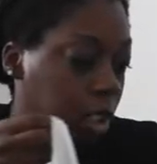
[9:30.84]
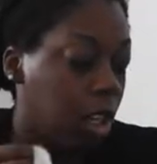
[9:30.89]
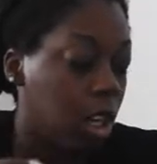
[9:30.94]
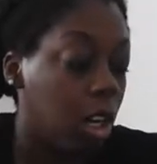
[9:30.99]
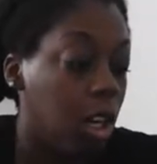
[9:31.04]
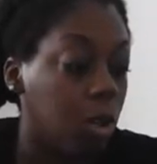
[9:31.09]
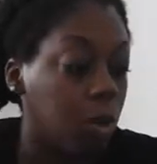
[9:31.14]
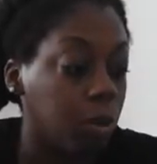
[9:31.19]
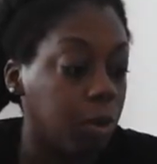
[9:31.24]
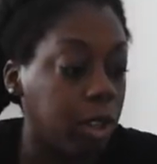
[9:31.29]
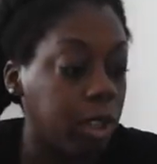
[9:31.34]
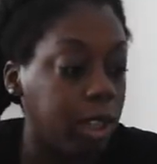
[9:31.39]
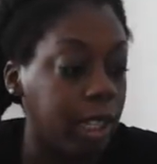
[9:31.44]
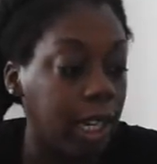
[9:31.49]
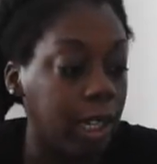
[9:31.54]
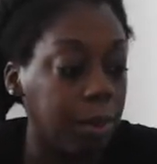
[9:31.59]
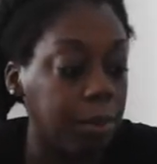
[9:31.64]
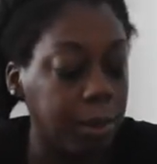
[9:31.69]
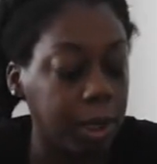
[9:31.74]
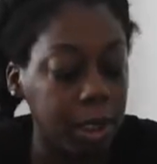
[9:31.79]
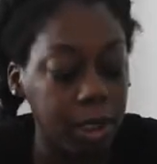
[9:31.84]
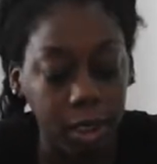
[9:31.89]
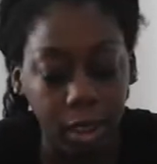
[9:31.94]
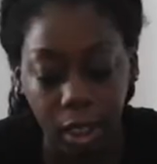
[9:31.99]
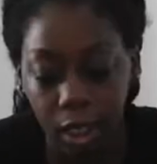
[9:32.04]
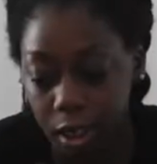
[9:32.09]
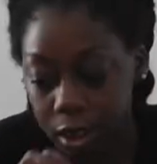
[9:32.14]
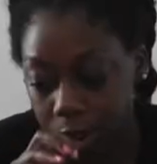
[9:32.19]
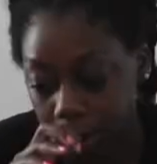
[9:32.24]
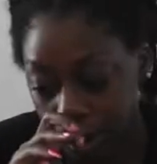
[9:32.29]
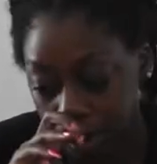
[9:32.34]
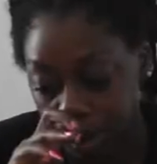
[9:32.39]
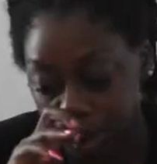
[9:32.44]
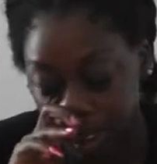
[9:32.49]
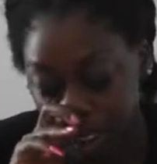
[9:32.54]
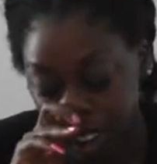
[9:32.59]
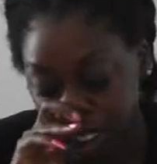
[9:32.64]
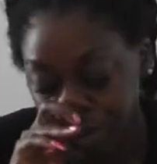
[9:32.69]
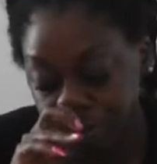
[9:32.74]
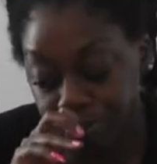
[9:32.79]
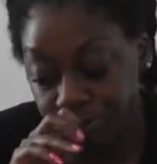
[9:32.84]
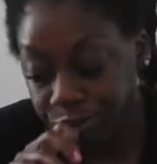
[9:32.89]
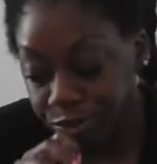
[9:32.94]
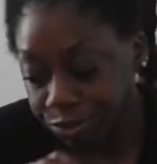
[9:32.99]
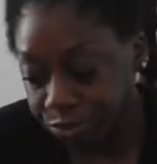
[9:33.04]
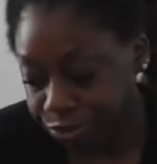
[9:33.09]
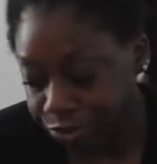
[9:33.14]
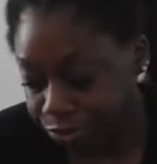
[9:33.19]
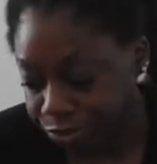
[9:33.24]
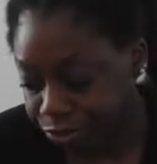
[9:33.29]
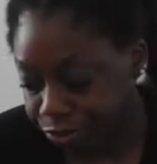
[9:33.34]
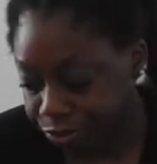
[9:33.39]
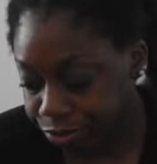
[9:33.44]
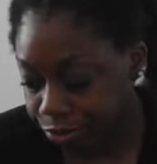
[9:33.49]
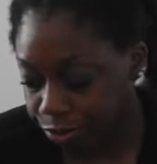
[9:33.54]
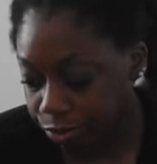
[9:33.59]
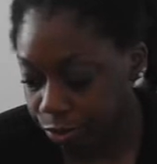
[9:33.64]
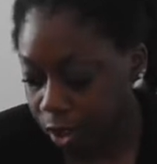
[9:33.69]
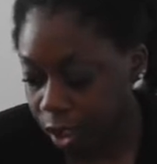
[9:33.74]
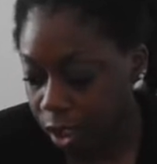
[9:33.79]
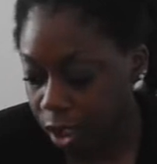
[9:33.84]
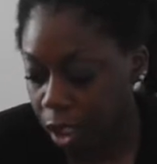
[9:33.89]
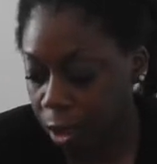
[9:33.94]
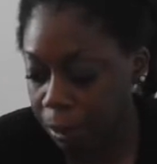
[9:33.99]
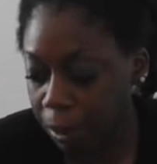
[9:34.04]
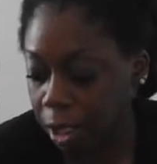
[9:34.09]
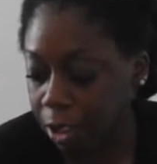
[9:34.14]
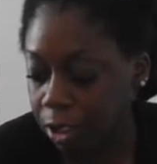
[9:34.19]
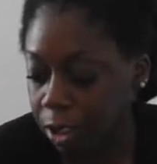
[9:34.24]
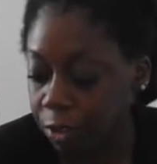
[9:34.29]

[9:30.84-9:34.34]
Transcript: Oh, let me tell you about